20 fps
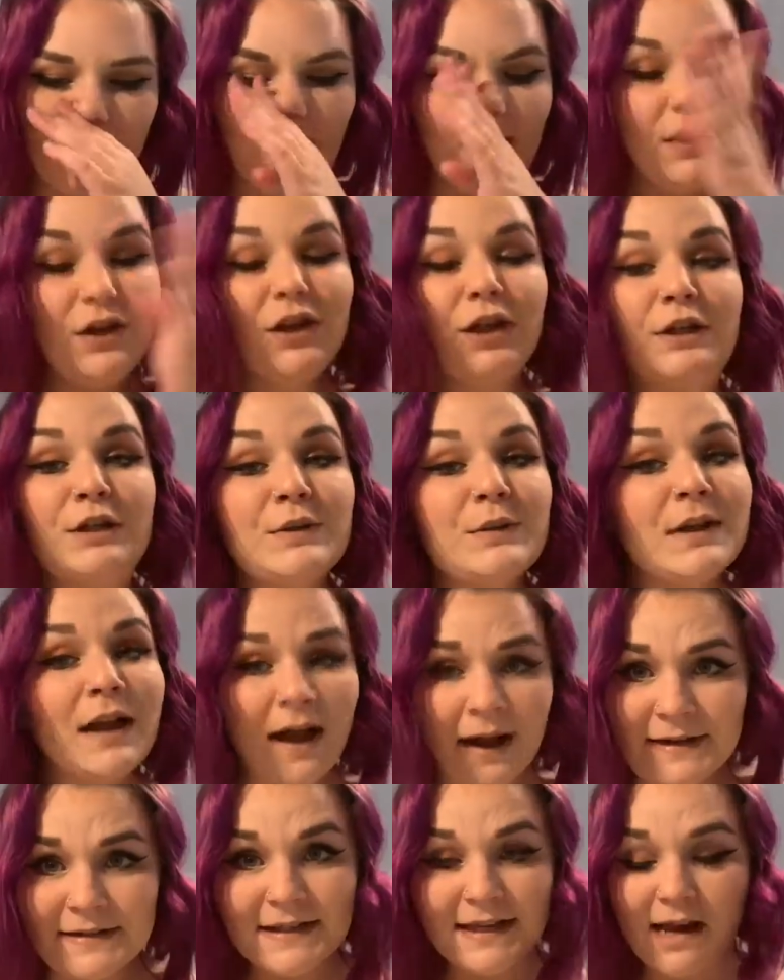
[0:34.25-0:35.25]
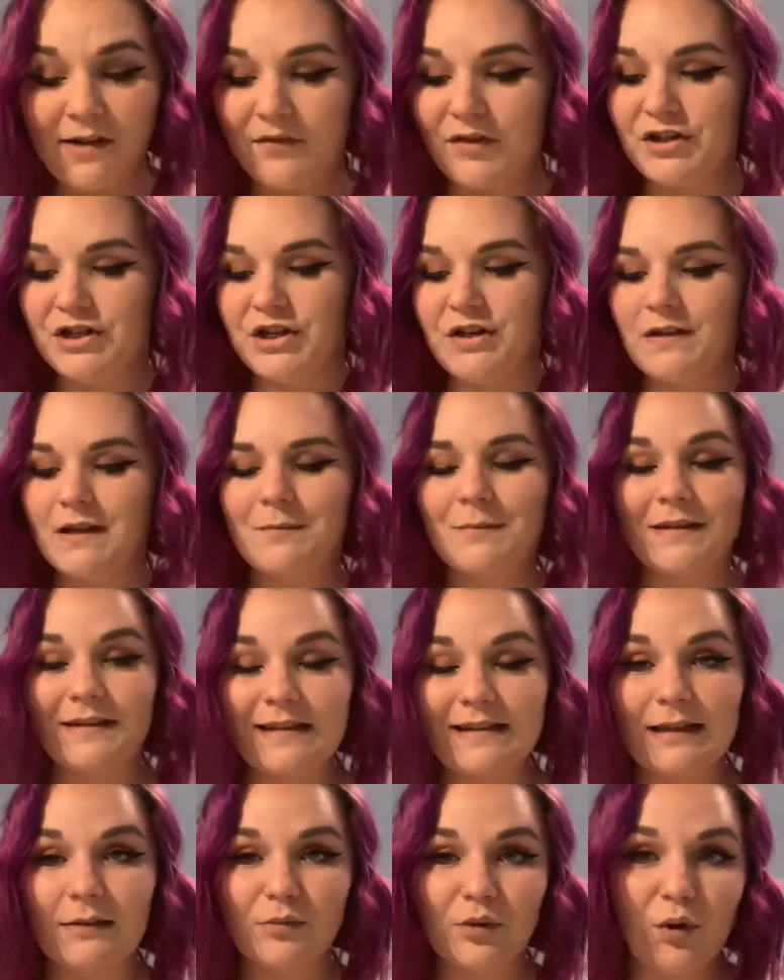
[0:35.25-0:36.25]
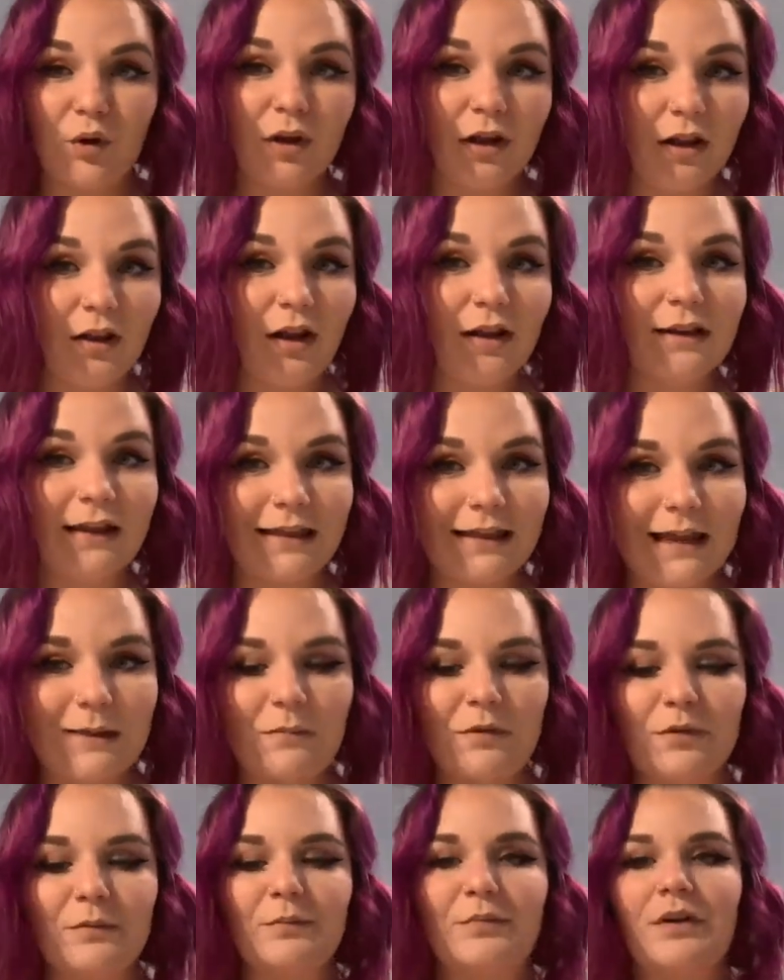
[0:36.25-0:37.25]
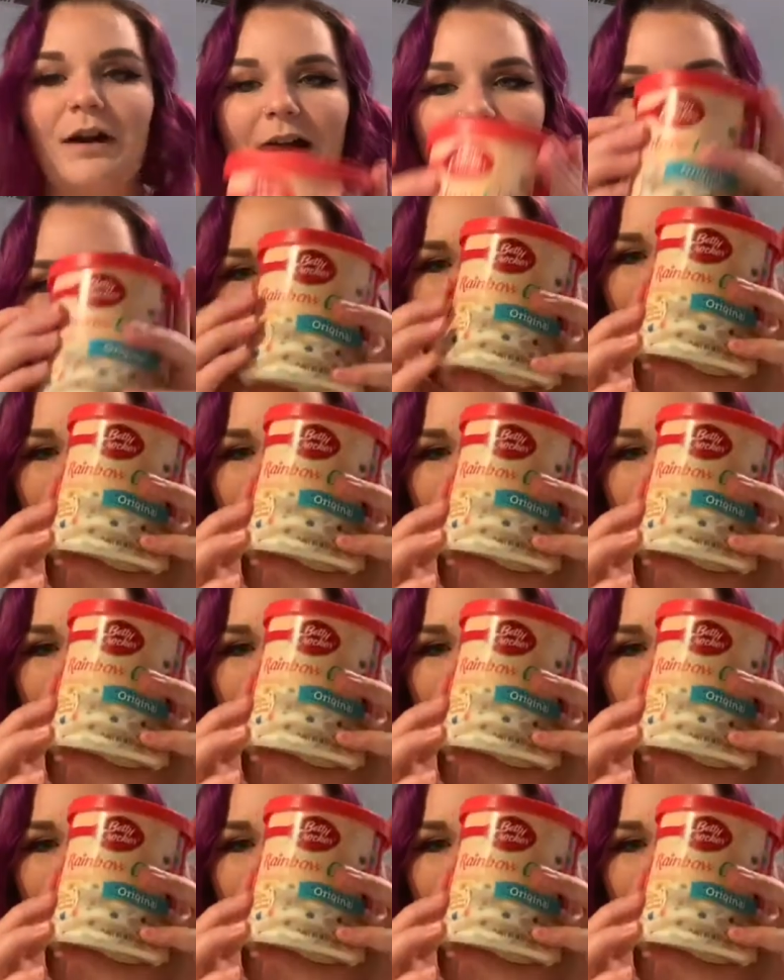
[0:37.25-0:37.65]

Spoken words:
you can do an icing of your choosing, but since I'm going along the theme with Pride,